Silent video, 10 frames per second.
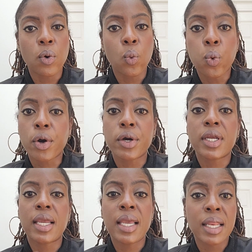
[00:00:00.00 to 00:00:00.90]

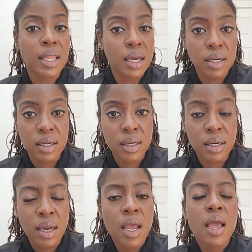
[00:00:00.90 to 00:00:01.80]
work in
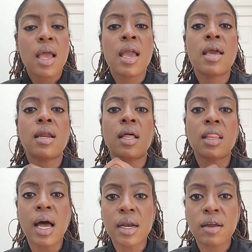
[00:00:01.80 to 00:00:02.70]
London, and a
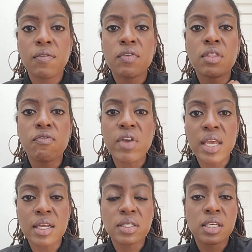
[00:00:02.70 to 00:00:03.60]
lot of the
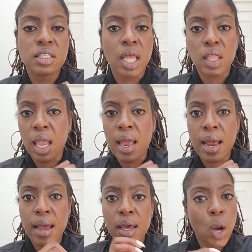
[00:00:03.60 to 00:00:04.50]
vacancies that they
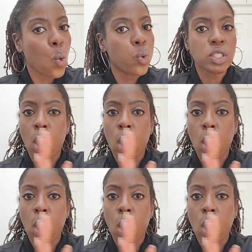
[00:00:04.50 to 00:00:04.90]
had was